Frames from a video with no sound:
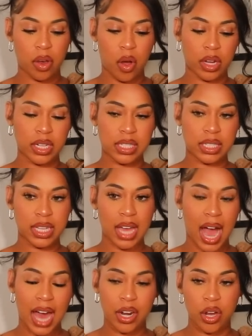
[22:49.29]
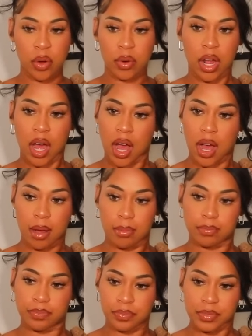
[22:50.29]
Honestly, I don't,
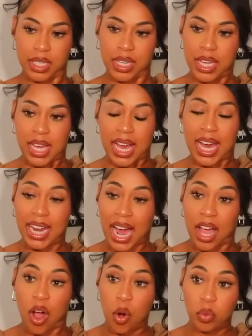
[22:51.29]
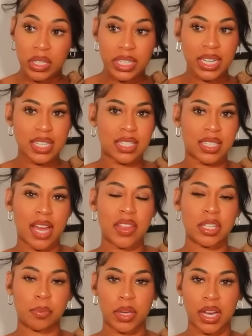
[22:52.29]
and I only can say
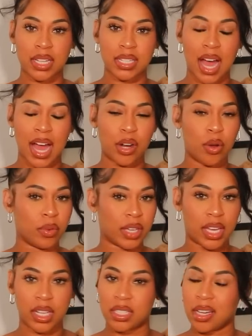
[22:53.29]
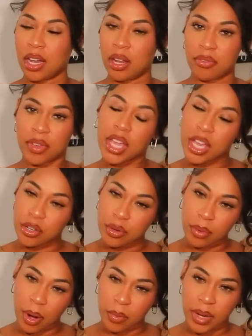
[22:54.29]
this because I don't get a ton of
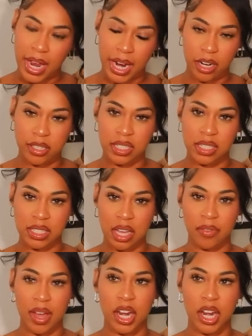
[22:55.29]
ingrown hairs and stuff.